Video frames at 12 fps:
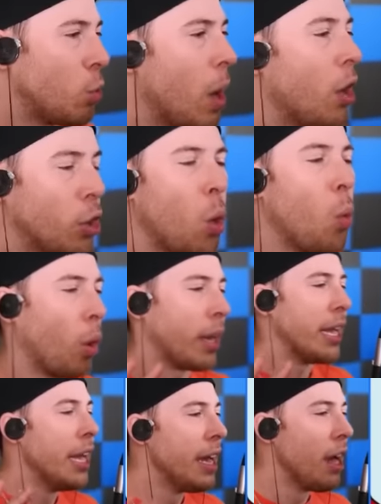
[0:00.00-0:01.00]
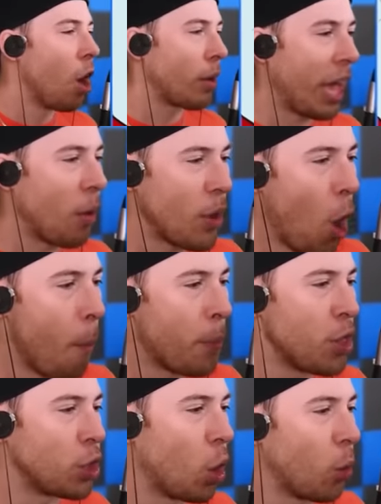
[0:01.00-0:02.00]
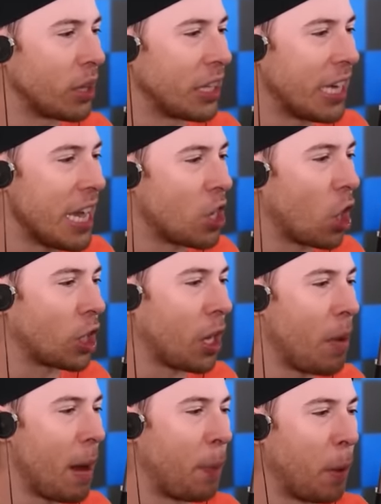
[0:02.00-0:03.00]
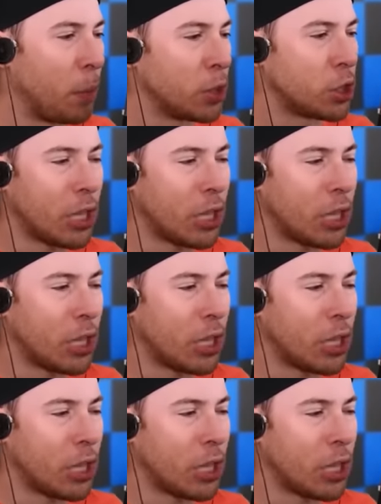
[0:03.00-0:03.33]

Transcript: as well. Don't worry. Okay, we open the door with the key card. Come on, Purple,